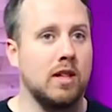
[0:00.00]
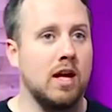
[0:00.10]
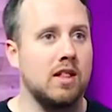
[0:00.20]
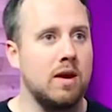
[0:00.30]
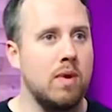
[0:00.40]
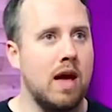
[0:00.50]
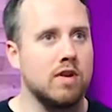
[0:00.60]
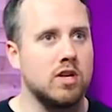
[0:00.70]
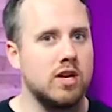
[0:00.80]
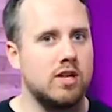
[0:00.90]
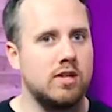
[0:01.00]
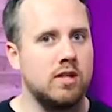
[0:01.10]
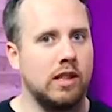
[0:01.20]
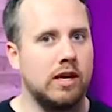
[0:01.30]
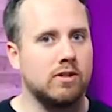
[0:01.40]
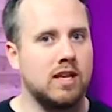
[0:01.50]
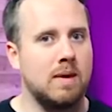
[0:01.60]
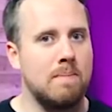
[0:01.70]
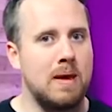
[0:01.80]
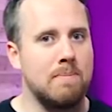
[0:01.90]
luckily we have a good legal
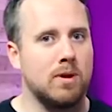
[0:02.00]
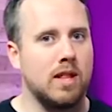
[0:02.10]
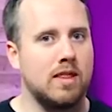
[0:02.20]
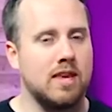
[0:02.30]
team people and